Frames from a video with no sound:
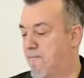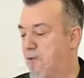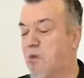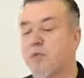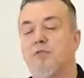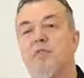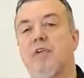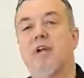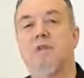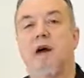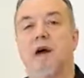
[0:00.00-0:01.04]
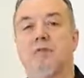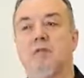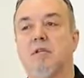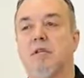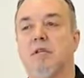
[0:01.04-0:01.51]
The wonderful thing about
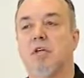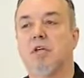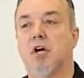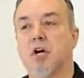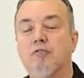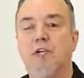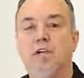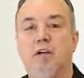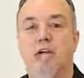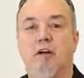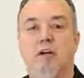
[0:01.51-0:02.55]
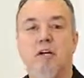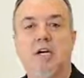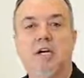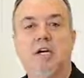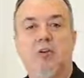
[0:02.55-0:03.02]
coloring hair
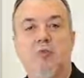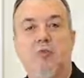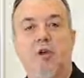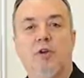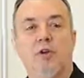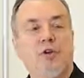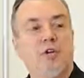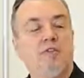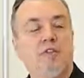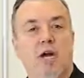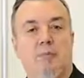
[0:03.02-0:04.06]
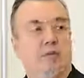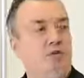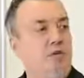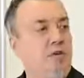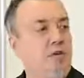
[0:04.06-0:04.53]
is when you're given the
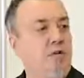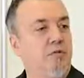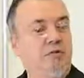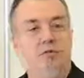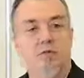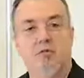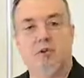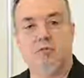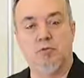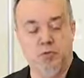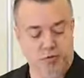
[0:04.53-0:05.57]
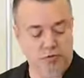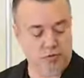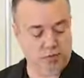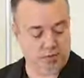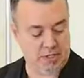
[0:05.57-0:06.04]
opportunity to use some incredible
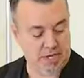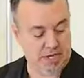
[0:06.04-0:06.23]
tools.